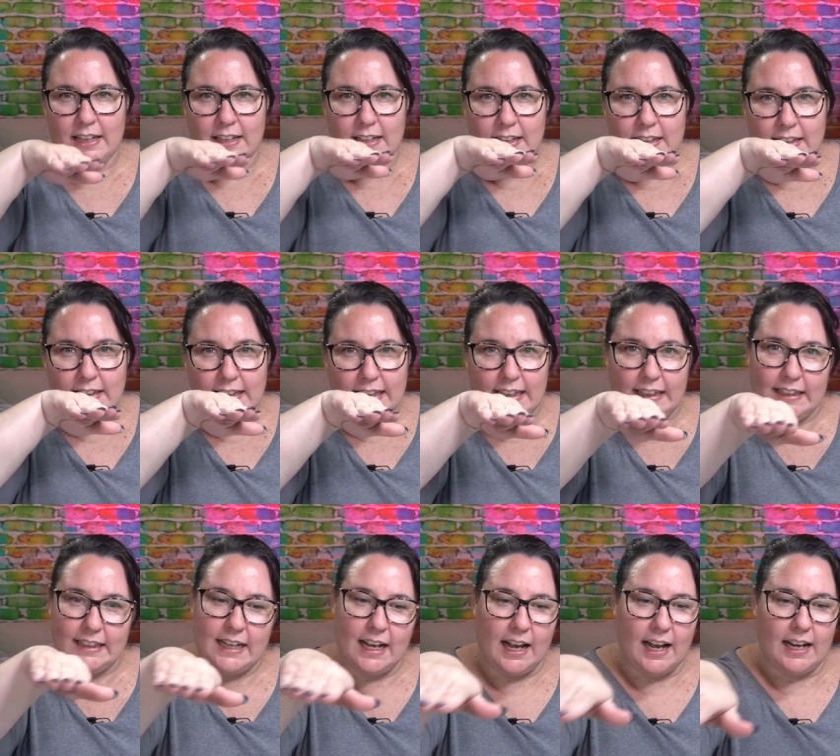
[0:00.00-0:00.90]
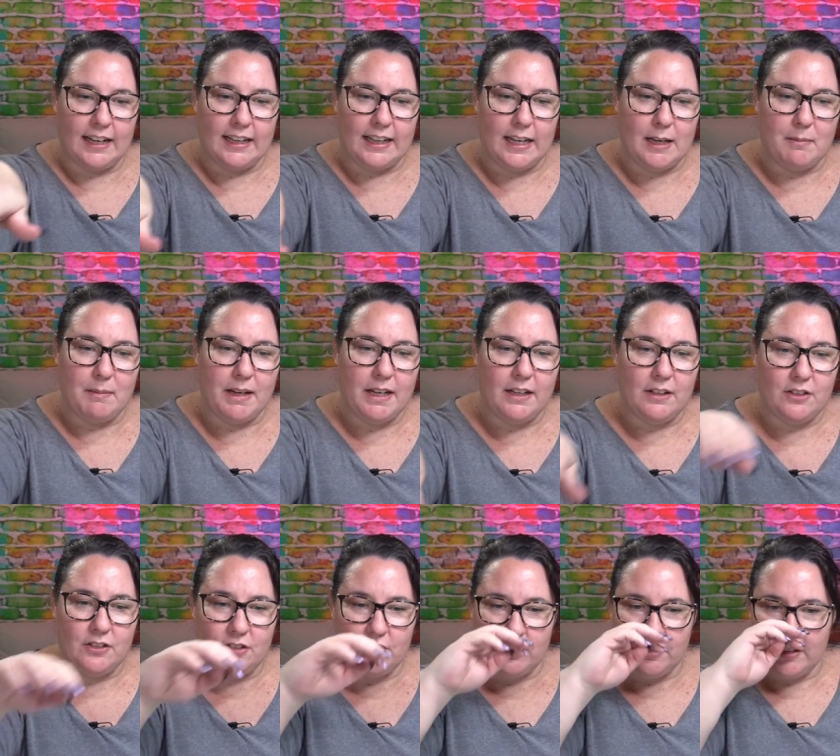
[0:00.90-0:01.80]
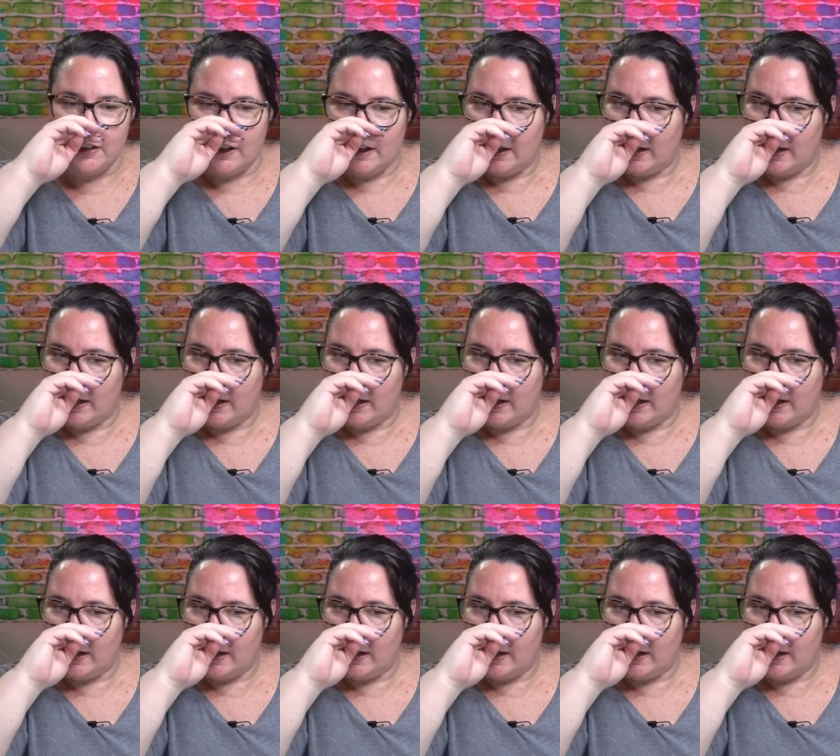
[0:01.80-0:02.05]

clean cut image.